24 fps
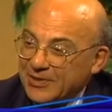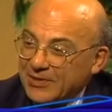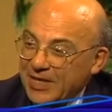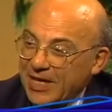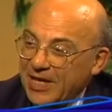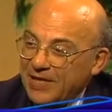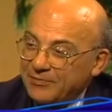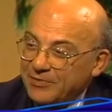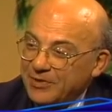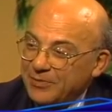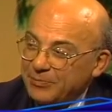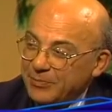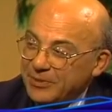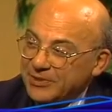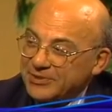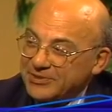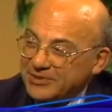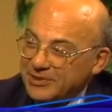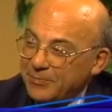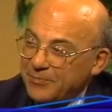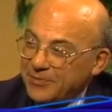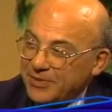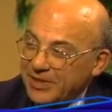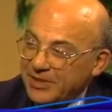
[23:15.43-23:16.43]
So have there
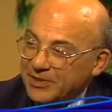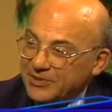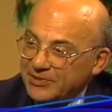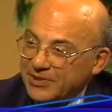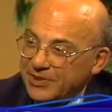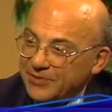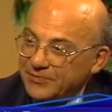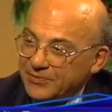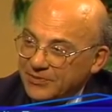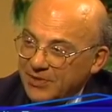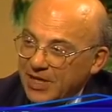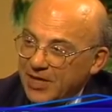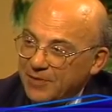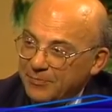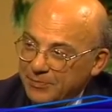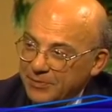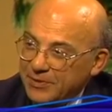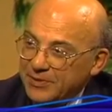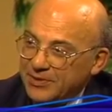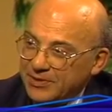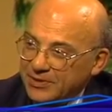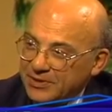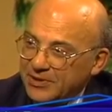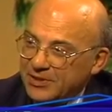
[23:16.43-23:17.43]
been some things that have
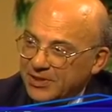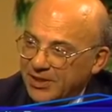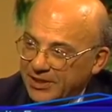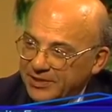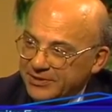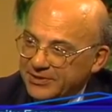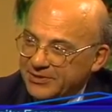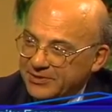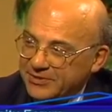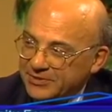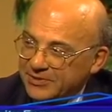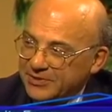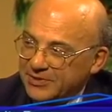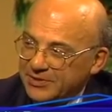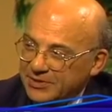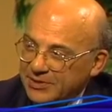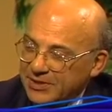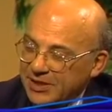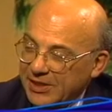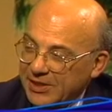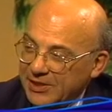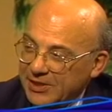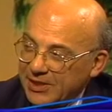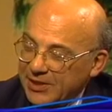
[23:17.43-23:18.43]
been cut
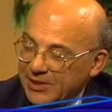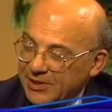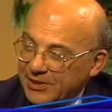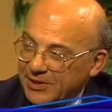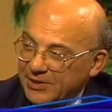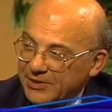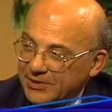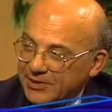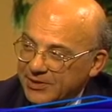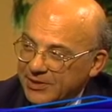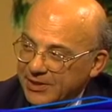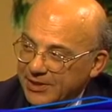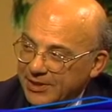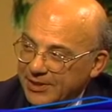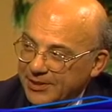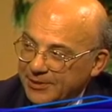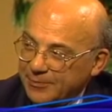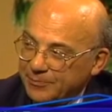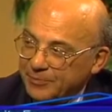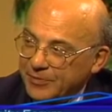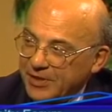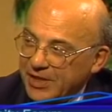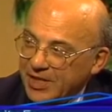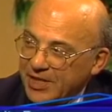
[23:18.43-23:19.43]
lately
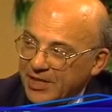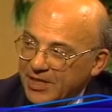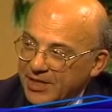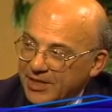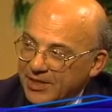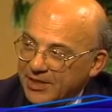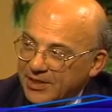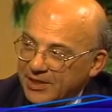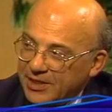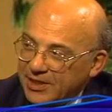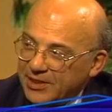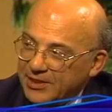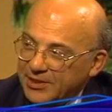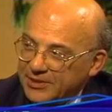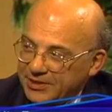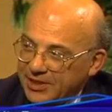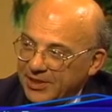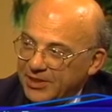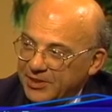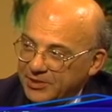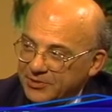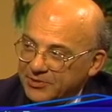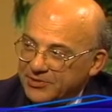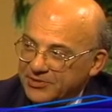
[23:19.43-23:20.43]
that
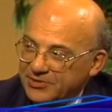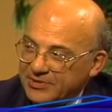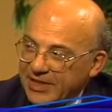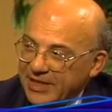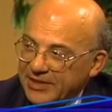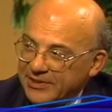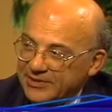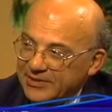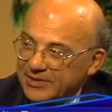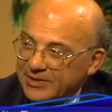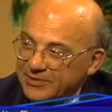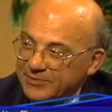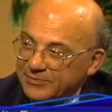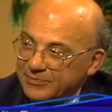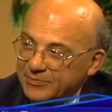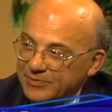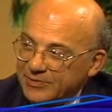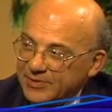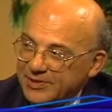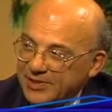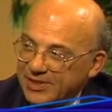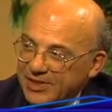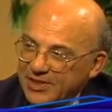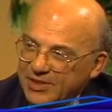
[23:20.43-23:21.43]
they can cite that,
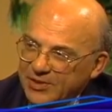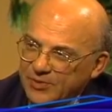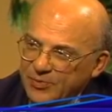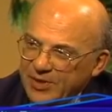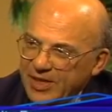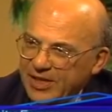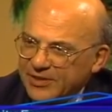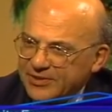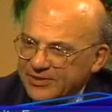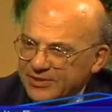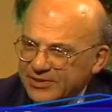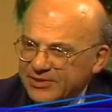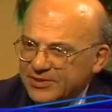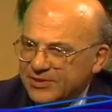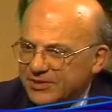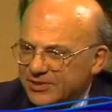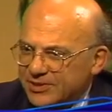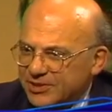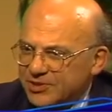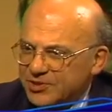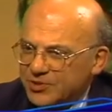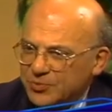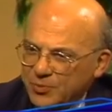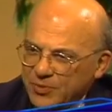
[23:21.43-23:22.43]
well,
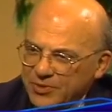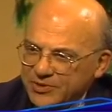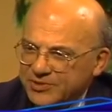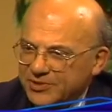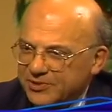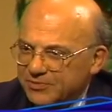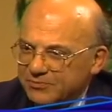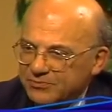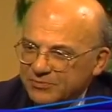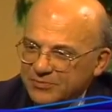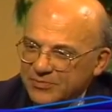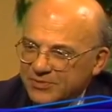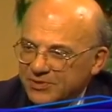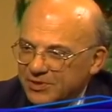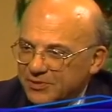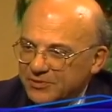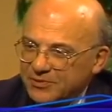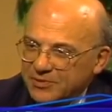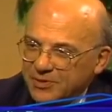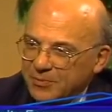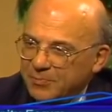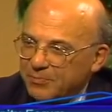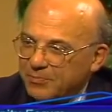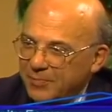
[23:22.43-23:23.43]
this wasn't
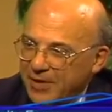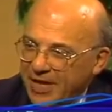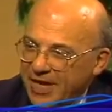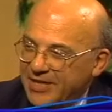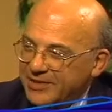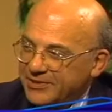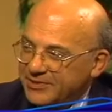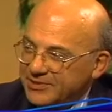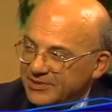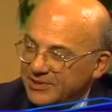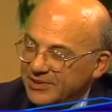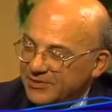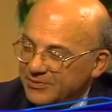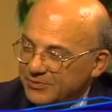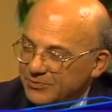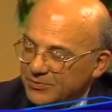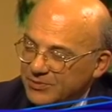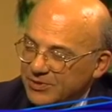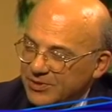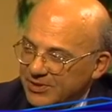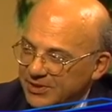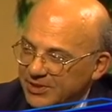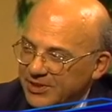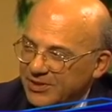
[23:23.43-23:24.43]
the best and